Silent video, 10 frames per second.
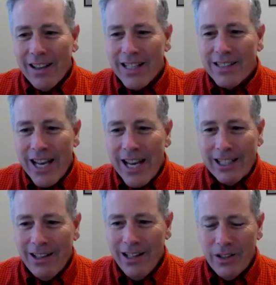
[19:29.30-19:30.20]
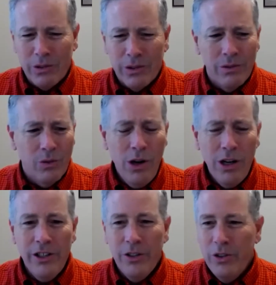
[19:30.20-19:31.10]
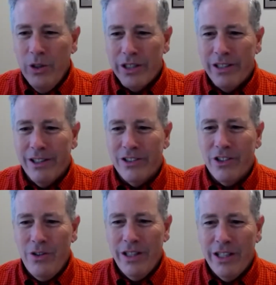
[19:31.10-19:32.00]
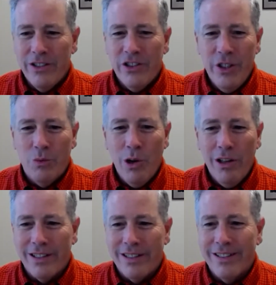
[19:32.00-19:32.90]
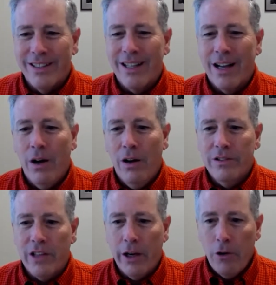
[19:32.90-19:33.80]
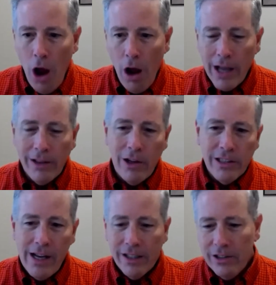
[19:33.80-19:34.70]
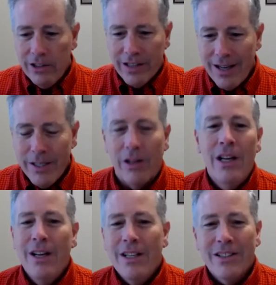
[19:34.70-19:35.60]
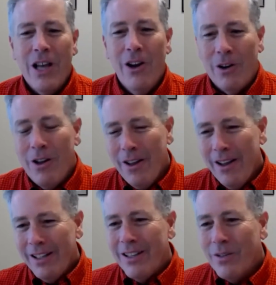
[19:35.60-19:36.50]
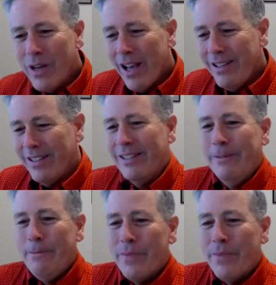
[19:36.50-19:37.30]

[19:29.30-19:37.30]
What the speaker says: at like 10 o'clock going, what are you doing? You're showing that you're still working. And it's like, no, I logged out a long time ago. So, we had to